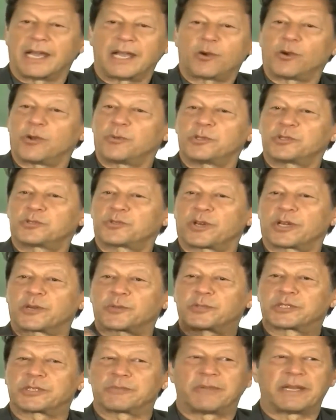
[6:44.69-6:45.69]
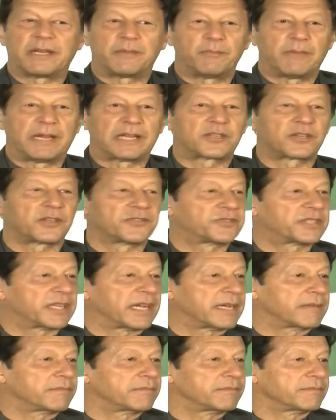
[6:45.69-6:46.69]
I always thought it was a
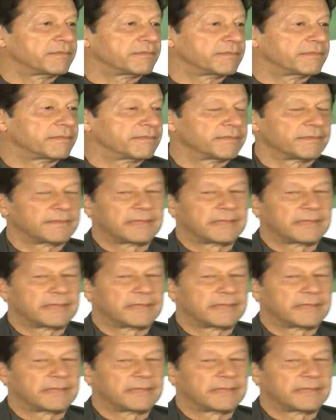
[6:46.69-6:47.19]
matter of time.